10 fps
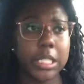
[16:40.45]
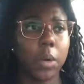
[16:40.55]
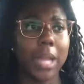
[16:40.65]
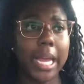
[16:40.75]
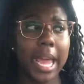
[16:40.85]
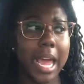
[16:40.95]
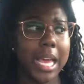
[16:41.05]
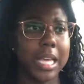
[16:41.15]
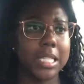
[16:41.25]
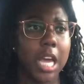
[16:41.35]
So like
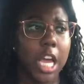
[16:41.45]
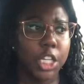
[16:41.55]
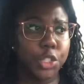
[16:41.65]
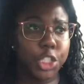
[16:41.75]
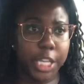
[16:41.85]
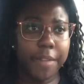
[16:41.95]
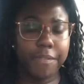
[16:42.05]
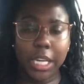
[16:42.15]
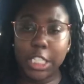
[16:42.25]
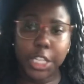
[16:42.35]
as she
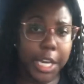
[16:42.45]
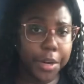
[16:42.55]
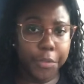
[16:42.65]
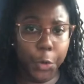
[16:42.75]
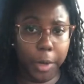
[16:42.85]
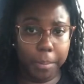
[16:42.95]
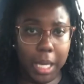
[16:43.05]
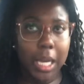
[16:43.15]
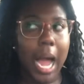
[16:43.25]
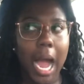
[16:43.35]
finished interviewing
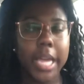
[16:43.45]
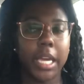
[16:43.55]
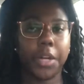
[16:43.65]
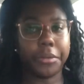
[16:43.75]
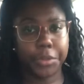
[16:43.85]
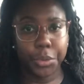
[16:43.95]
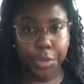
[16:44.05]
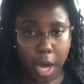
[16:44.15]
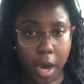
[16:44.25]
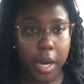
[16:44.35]
me, I interviewed
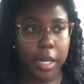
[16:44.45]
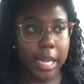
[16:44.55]
her.